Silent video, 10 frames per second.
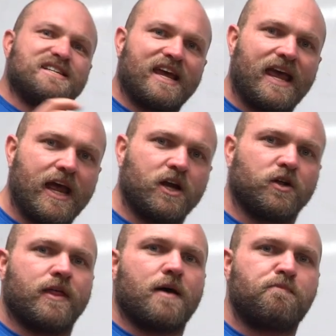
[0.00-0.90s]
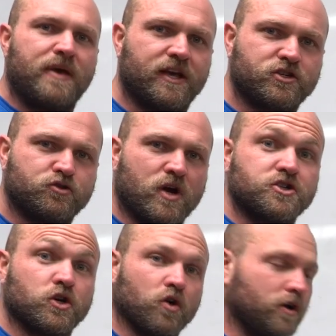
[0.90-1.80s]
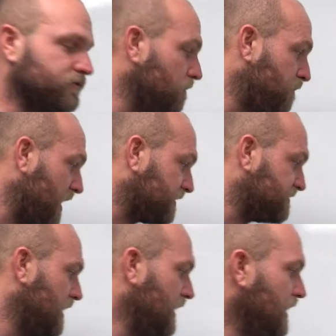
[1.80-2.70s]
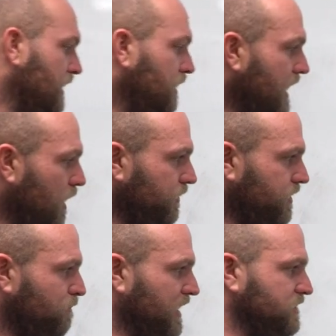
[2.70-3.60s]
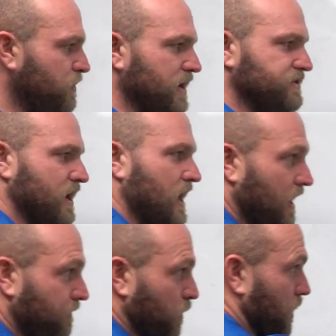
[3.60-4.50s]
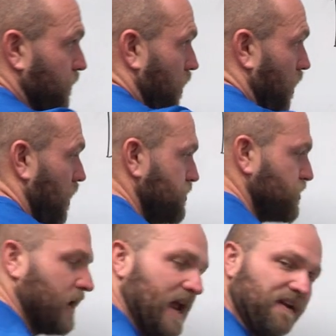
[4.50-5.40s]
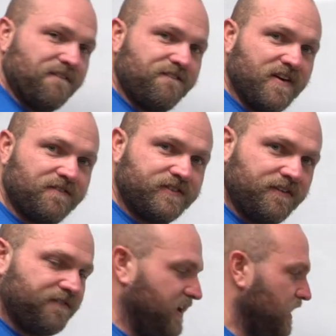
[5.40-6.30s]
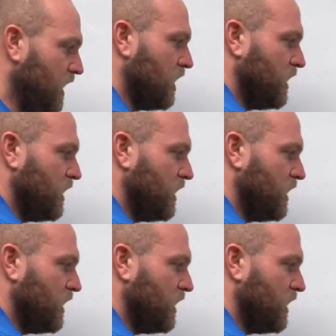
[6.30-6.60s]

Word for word: to handle that big stretch across our pecs. Now with the bench press, if you wanna throw 150 feet,